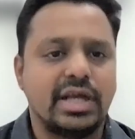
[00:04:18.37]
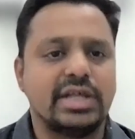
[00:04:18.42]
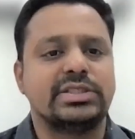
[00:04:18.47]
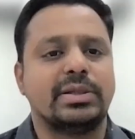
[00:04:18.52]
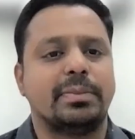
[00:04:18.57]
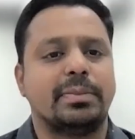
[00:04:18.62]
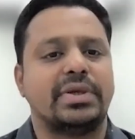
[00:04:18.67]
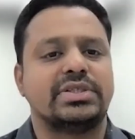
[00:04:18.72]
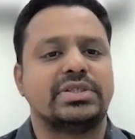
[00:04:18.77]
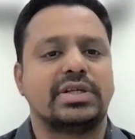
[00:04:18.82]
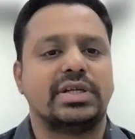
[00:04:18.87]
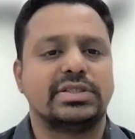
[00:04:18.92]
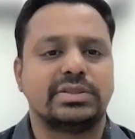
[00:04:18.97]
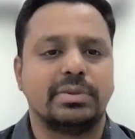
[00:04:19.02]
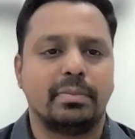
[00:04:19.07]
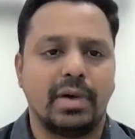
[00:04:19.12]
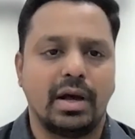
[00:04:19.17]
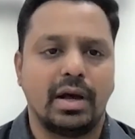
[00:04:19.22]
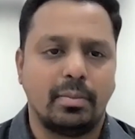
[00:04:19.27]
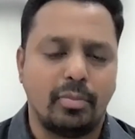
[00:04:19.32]
Is the patient
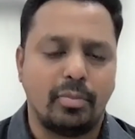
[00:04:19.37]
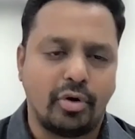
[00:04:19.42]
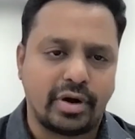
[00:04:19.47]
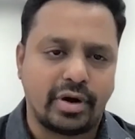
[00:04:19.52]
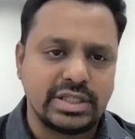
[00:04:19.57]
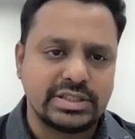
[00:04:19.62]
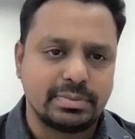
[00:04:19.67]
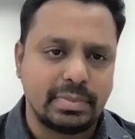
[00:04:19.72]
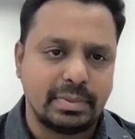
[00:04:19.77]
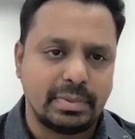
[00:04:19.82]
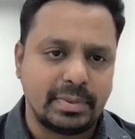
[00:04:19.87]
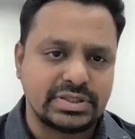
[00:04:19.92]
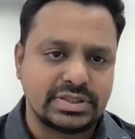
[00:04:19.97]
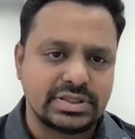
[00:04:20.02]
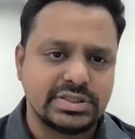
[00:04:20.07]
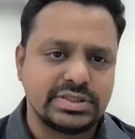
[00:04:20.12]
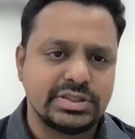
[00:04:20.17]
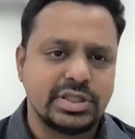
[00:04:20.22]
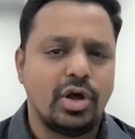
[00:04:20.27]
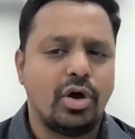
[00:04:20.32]
is a moderate
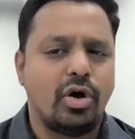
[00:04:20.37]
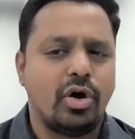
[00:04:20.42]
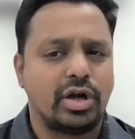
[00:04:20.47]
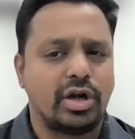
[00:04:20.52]
patient,